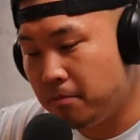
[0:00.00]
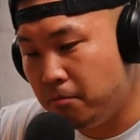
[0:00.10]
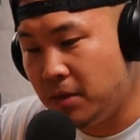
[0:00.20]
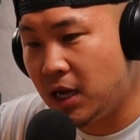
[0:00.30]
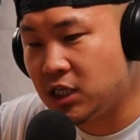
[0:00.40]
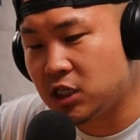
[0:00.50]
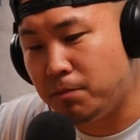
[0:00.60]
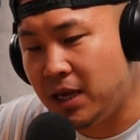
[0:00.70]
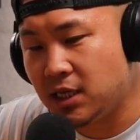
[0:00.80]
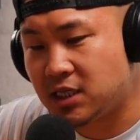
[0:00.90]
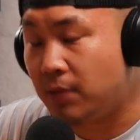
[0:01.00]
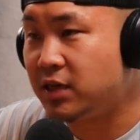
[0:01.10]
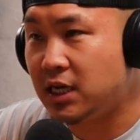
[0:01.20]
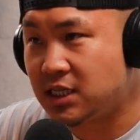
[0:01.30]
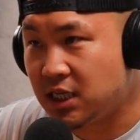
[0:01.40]
It just helps. It just means
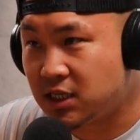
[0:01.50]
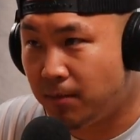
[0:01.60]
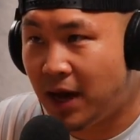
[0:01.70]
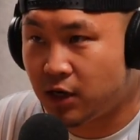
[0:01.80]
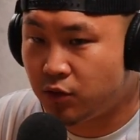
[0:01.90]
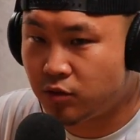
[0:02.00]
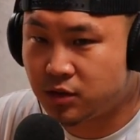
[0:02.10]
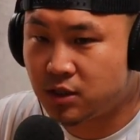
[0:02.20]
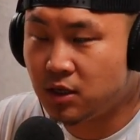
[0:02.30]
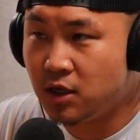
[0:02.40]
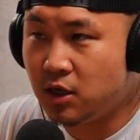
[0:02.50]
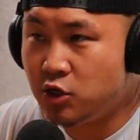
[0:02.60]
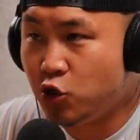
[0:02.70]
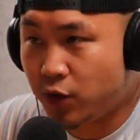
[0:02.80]
something to see somebody who's you